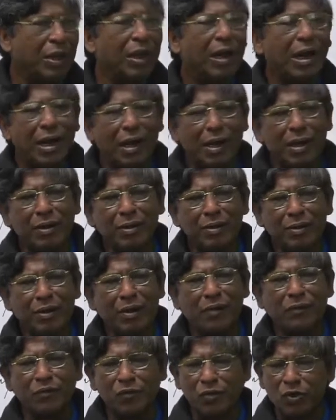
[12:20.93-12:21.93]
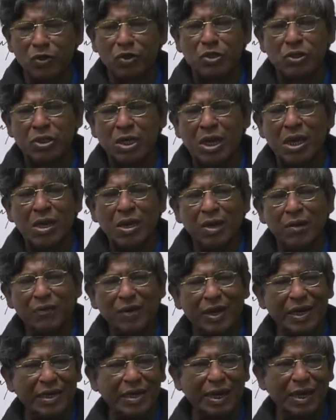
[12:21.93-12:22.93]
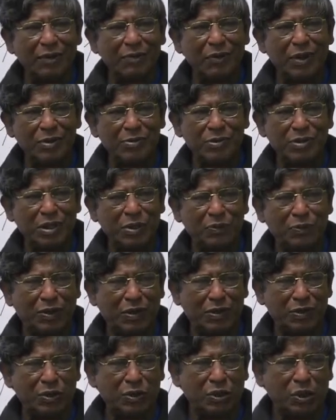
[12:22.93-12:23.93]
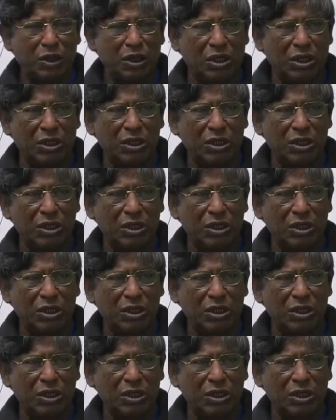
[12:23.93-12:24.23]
and of course finite verbs are functional.